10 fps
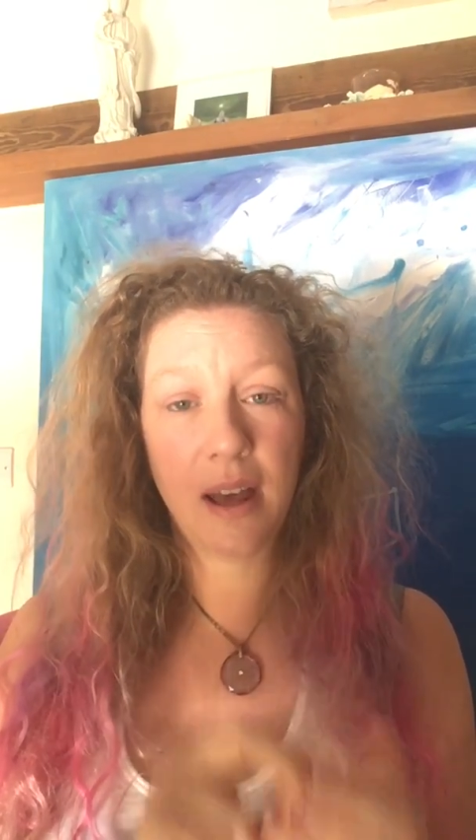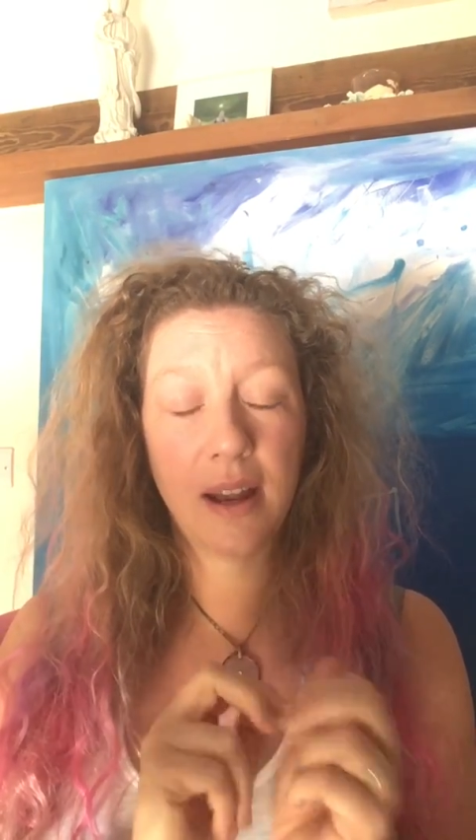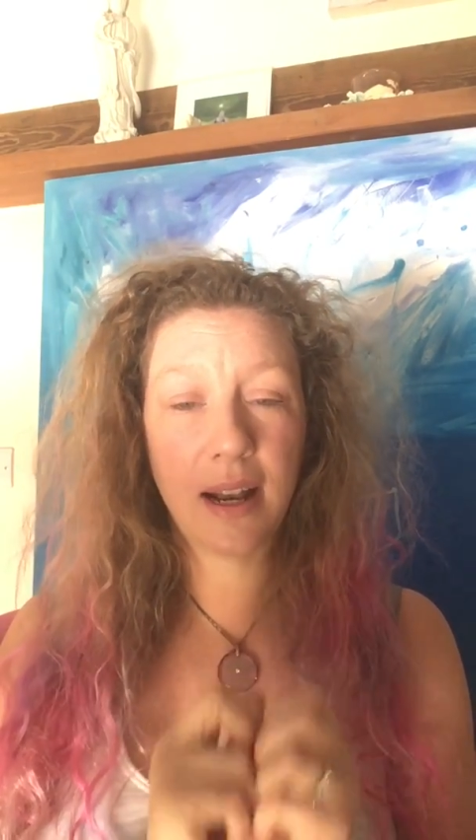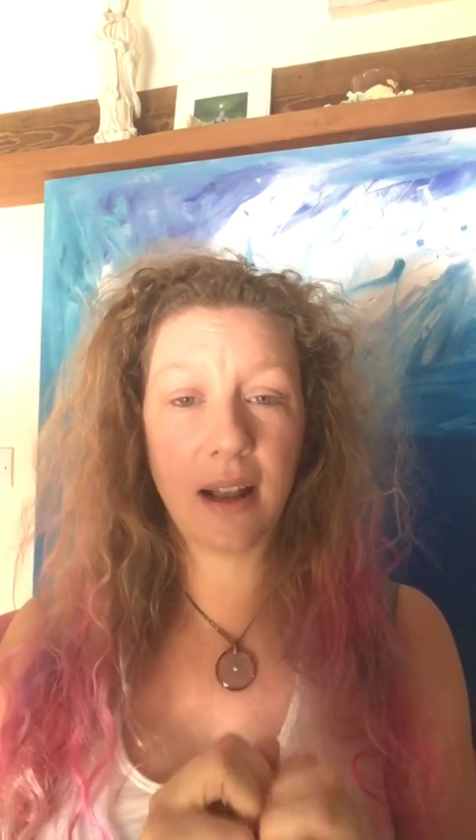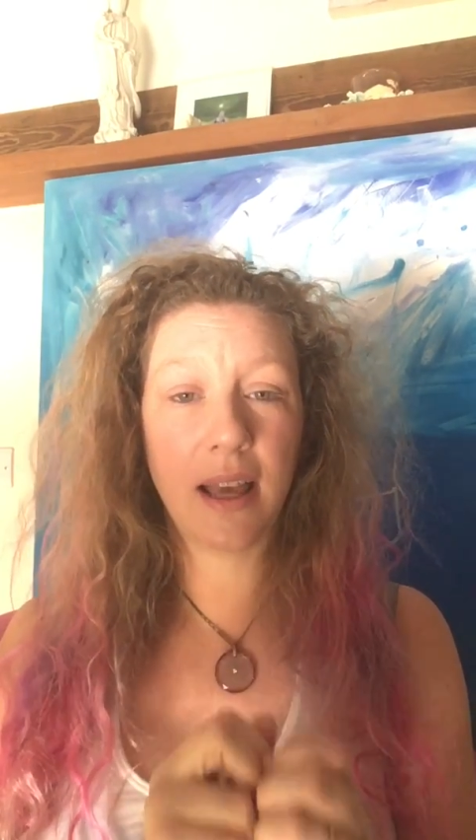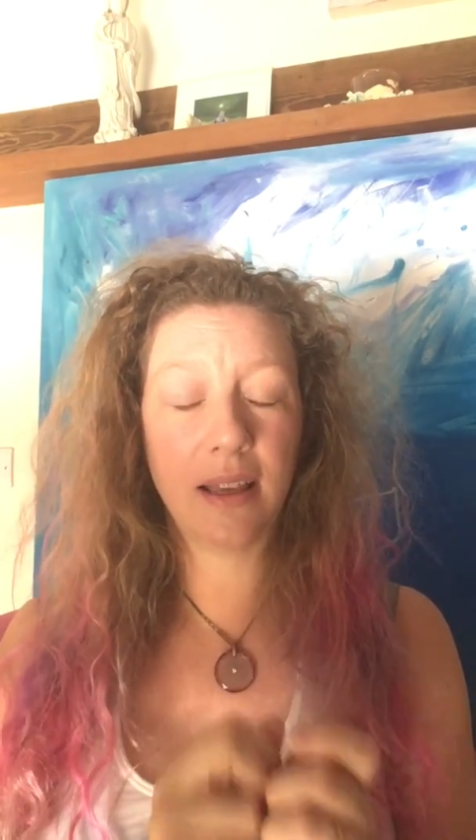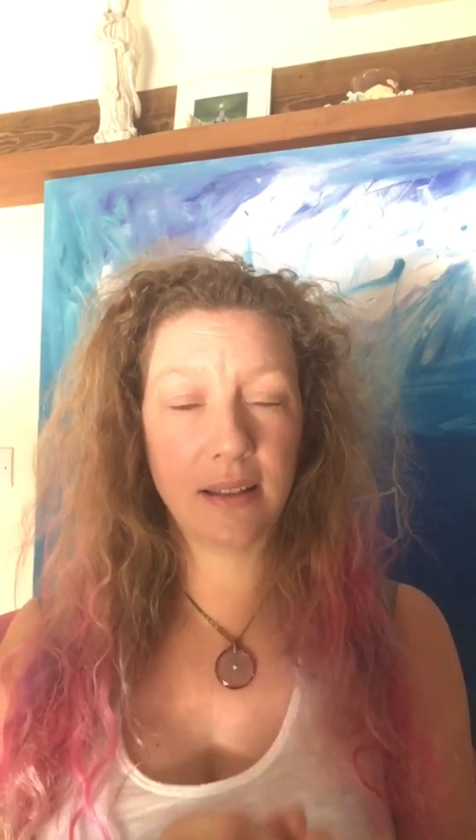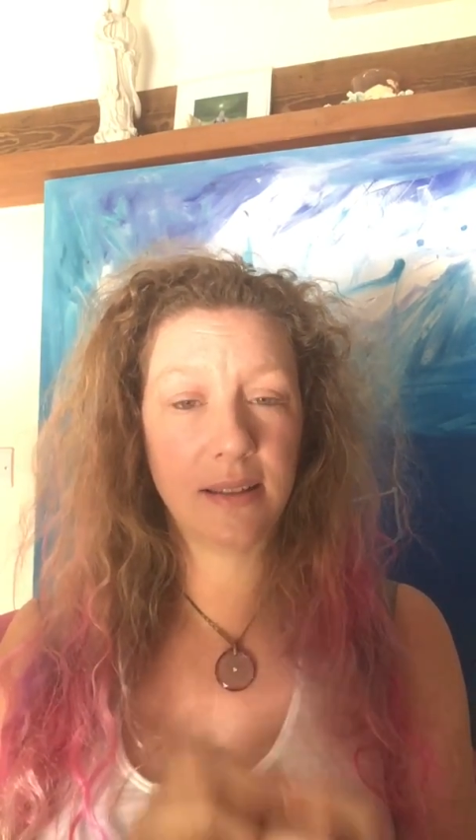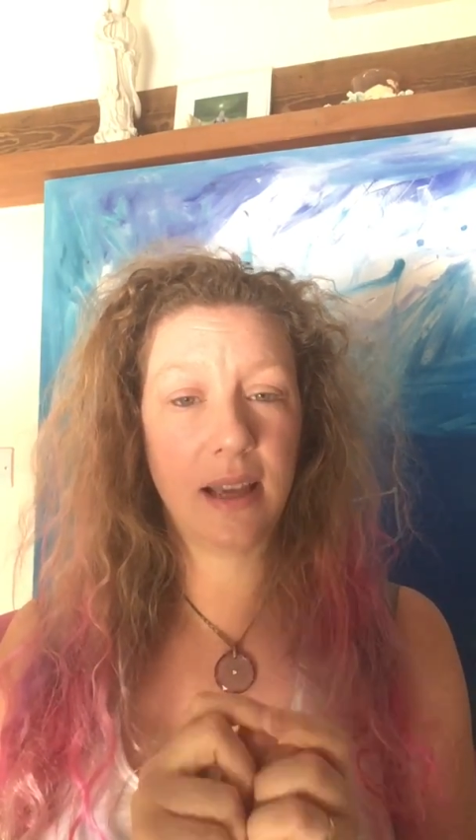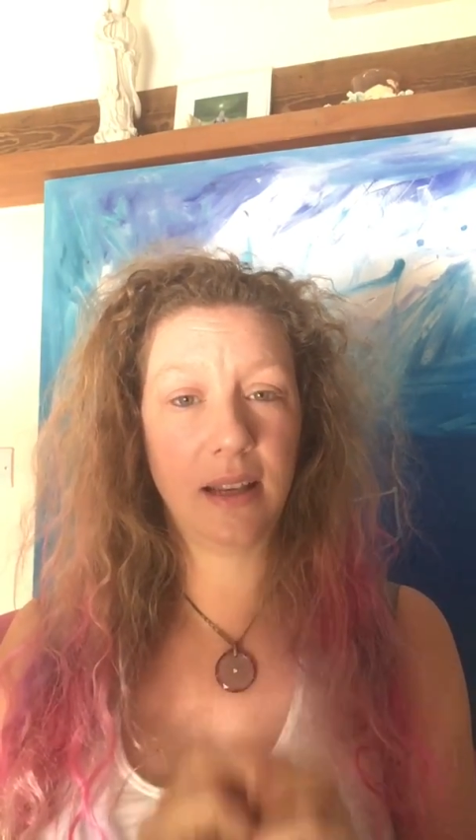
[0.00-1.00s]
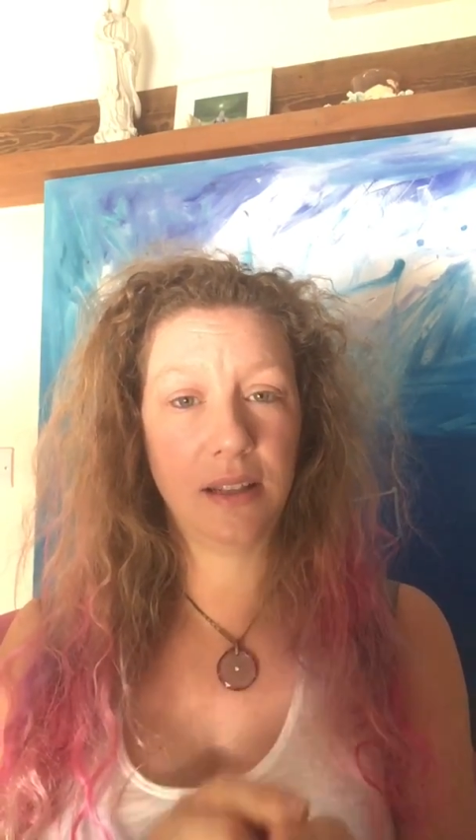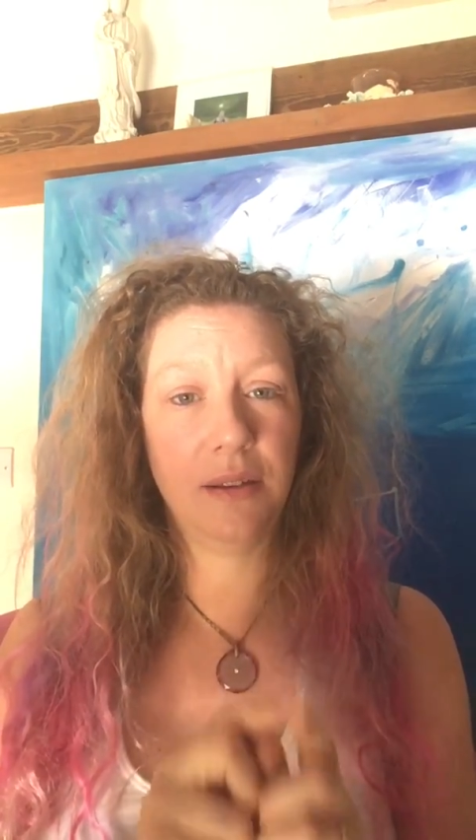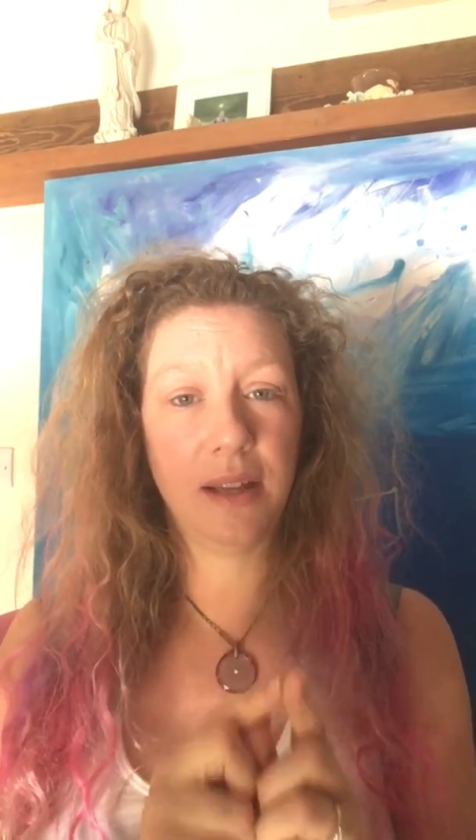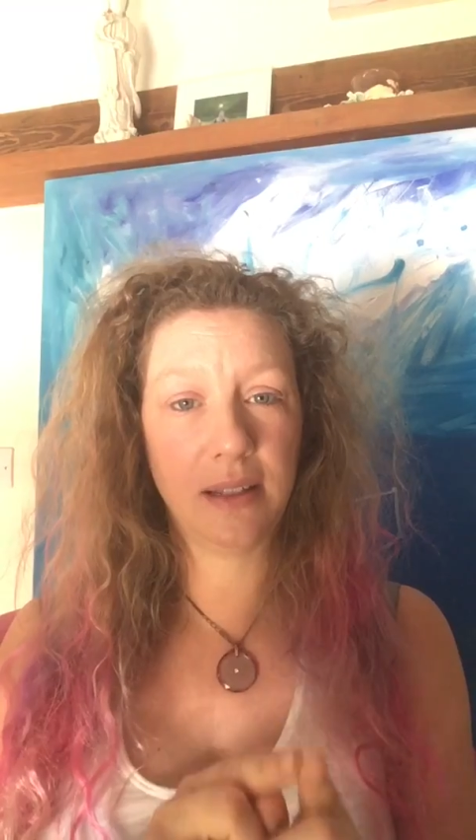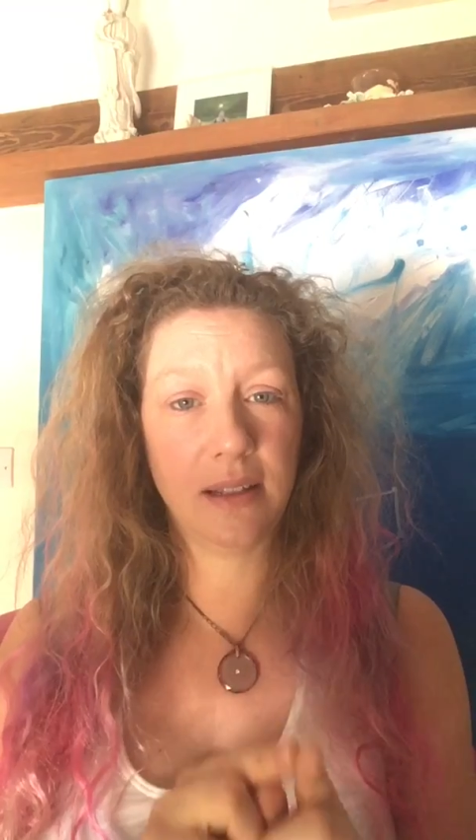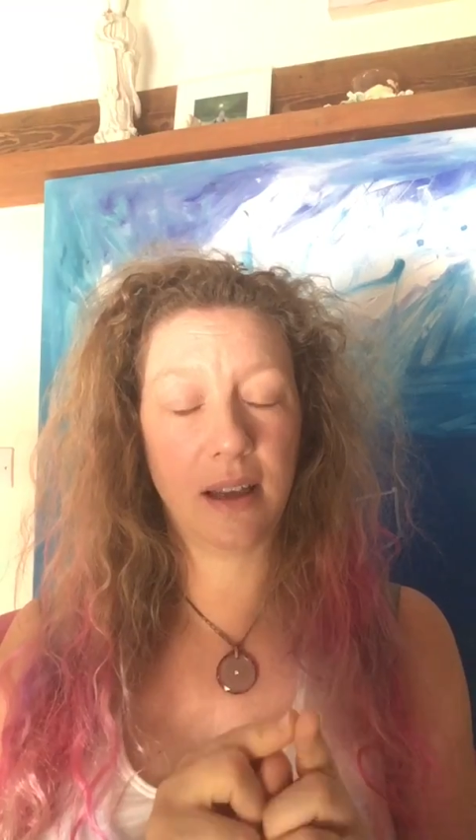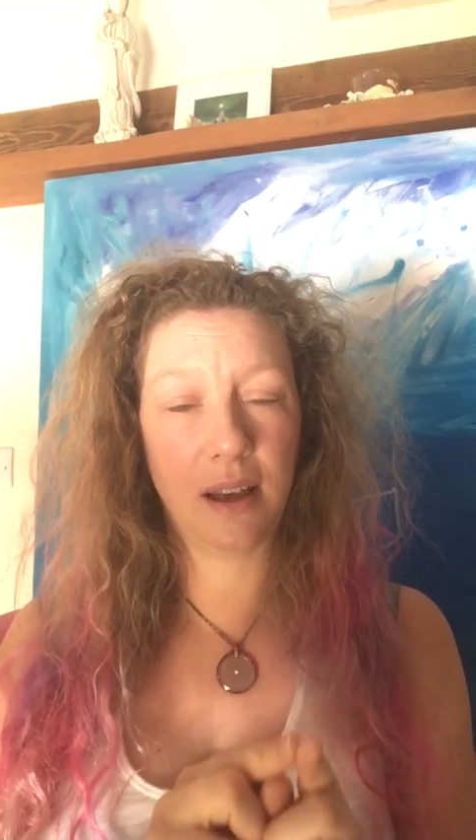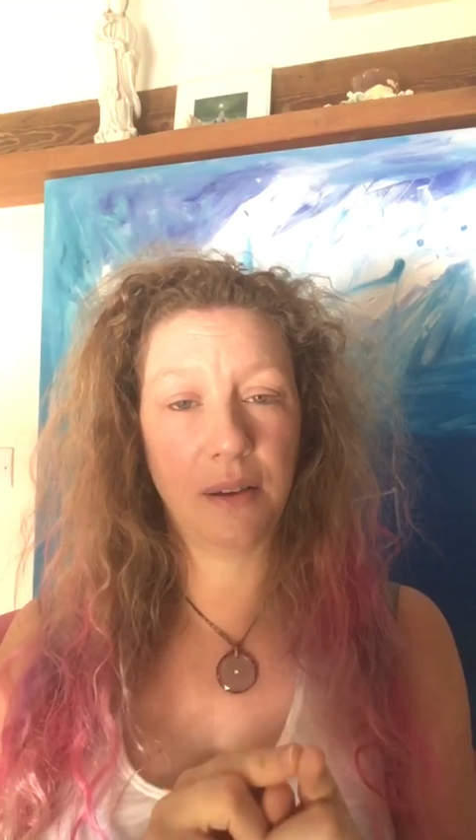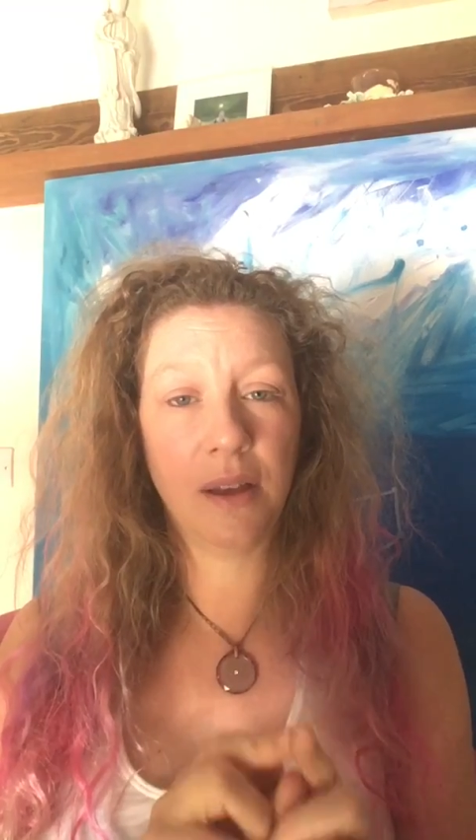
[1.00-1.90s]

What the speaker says: and I'd like to say to you, Indigo,